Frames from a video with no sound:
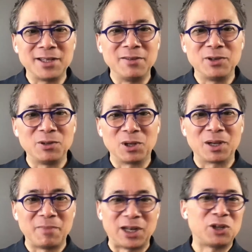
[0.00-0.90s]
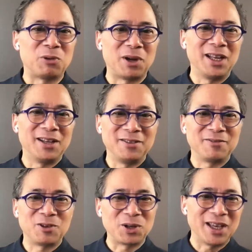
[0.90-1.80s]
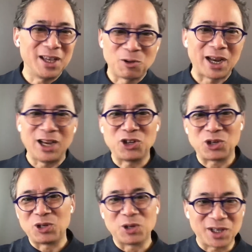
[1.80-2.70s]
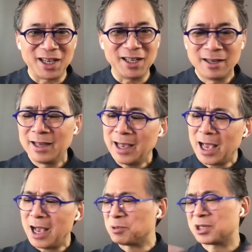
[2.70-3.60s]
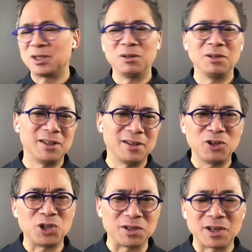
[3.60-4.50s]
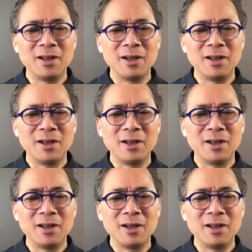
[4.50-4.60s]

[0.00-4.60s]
If you look at Mediterranean cooking or Asian cooking, absolutely delicious.